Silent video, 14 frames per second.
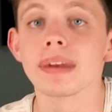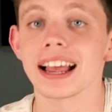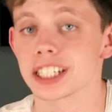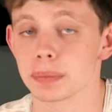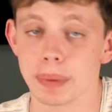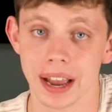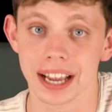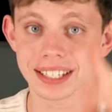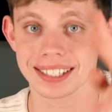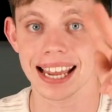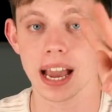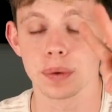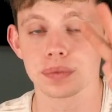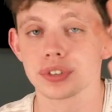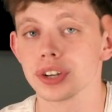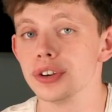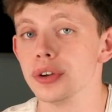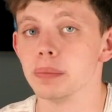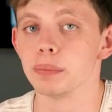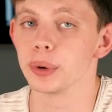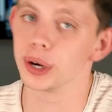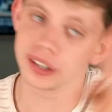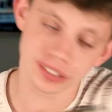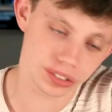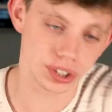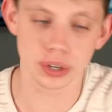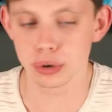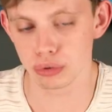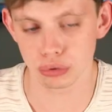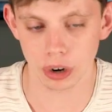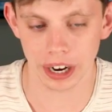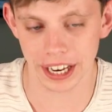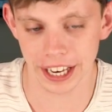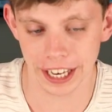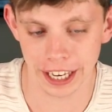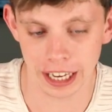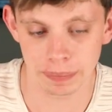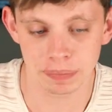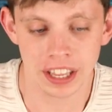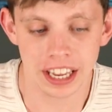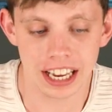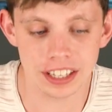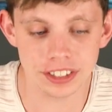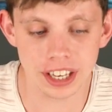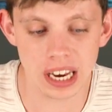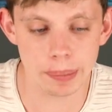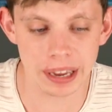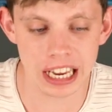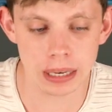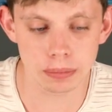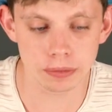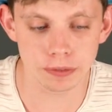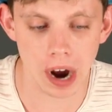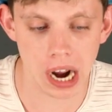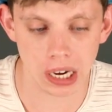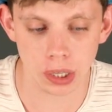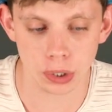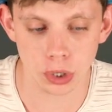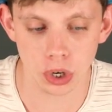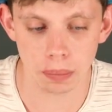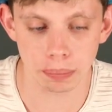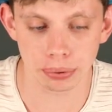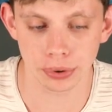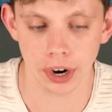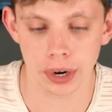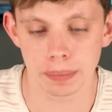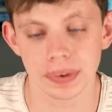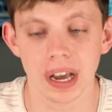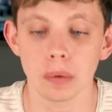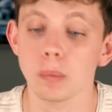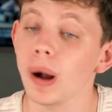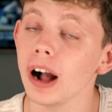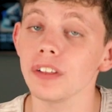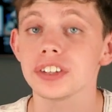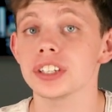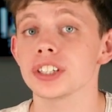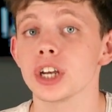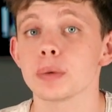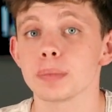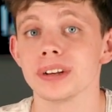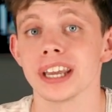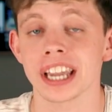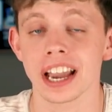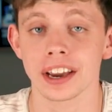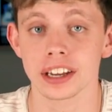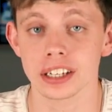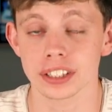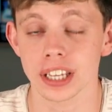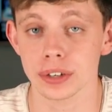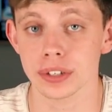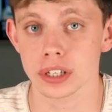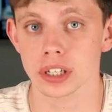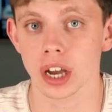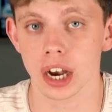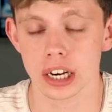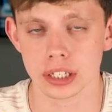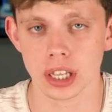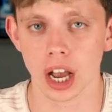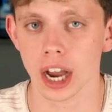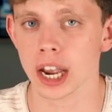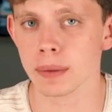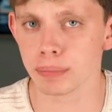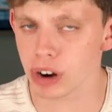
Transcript: LastPass down to number two right here, it's gonna be Final Cut Pro. Now, while this is opening, I'm gonna tell you guys that I am